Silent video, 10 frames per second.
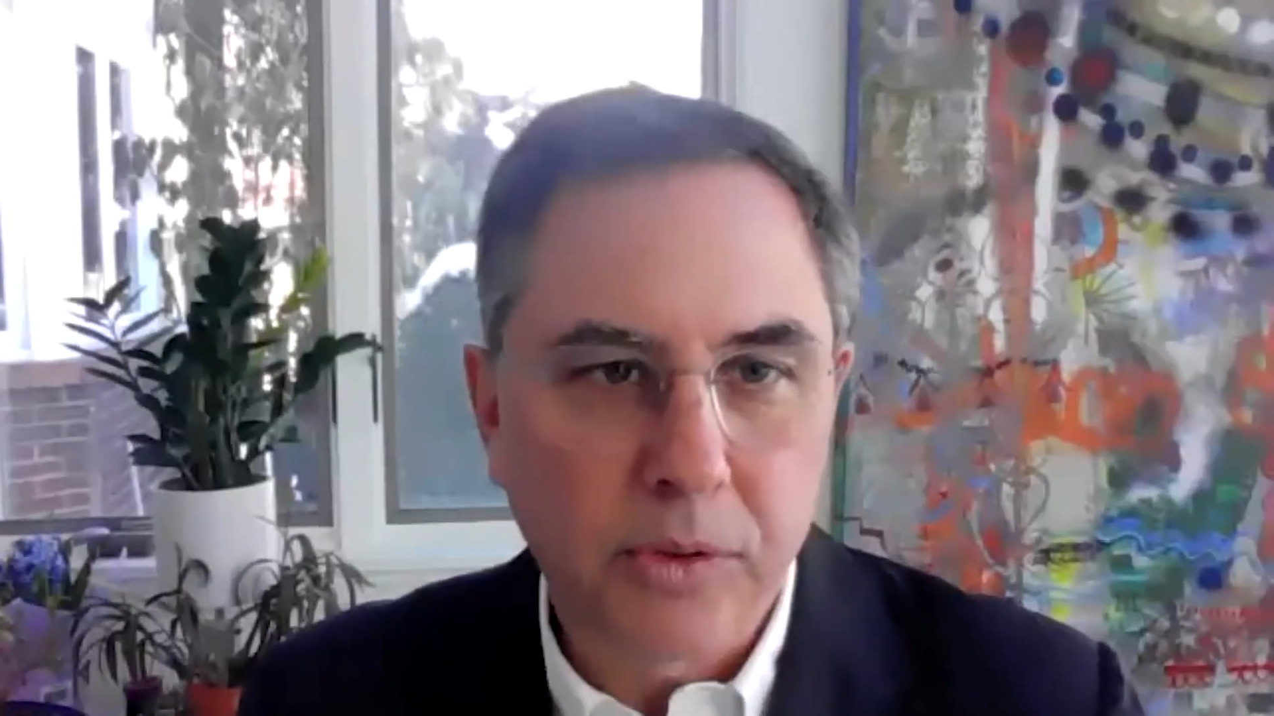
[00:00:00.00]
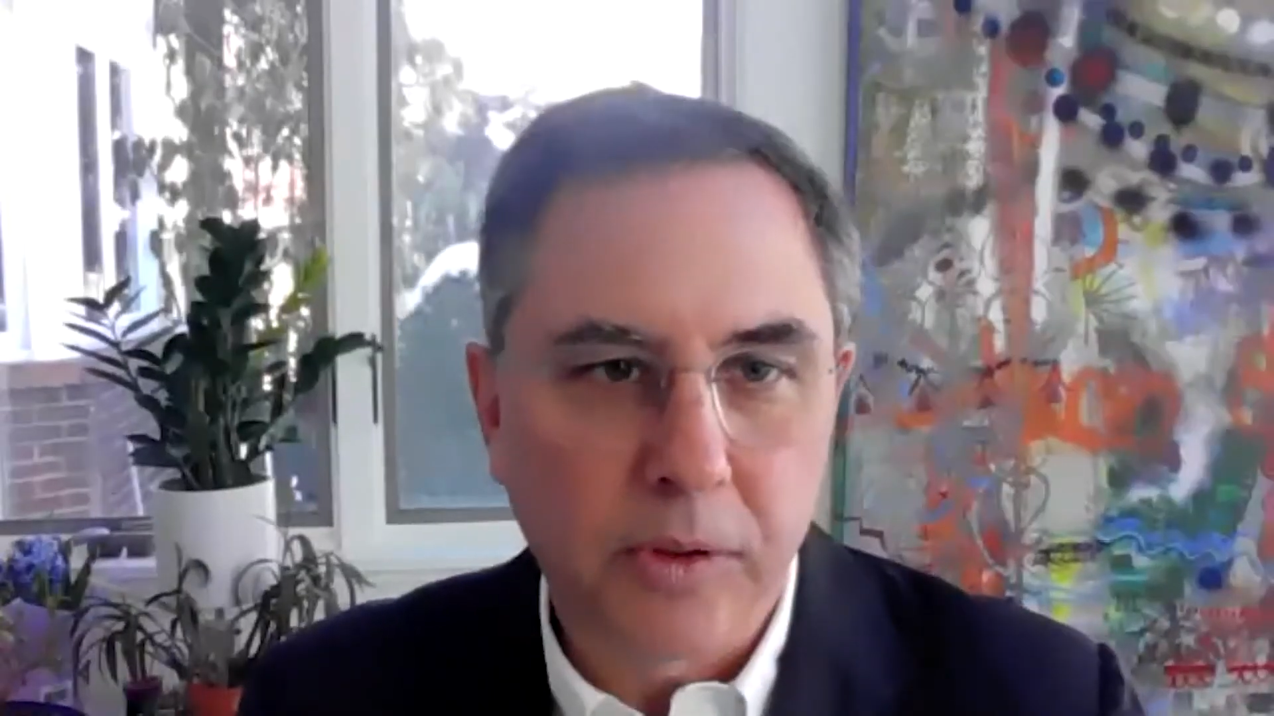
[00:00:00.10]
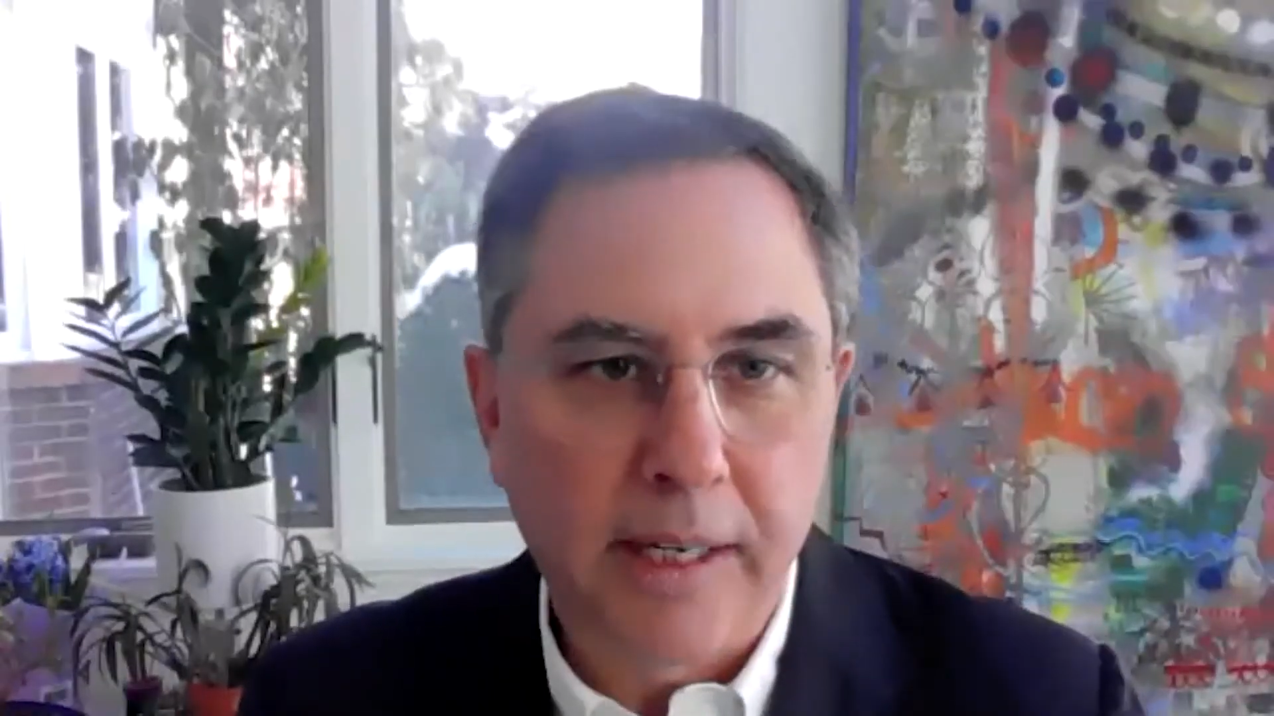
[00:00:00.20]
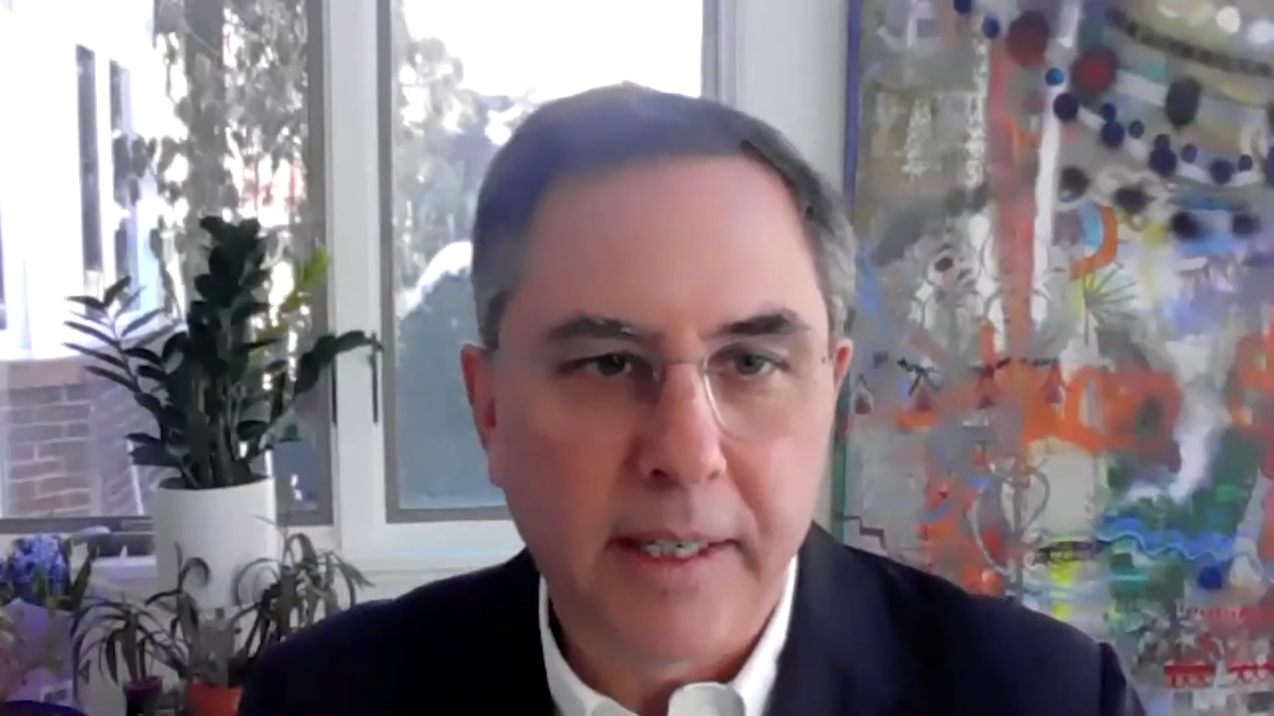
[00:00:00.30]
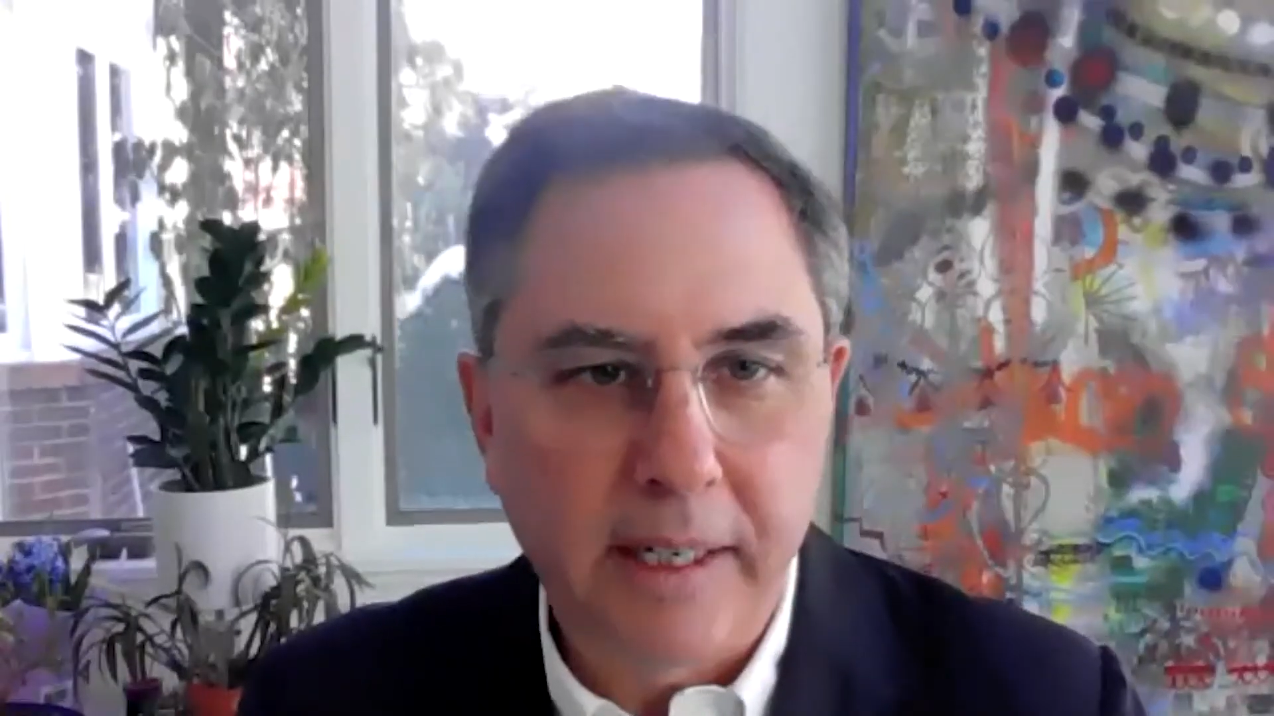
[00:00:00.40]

right in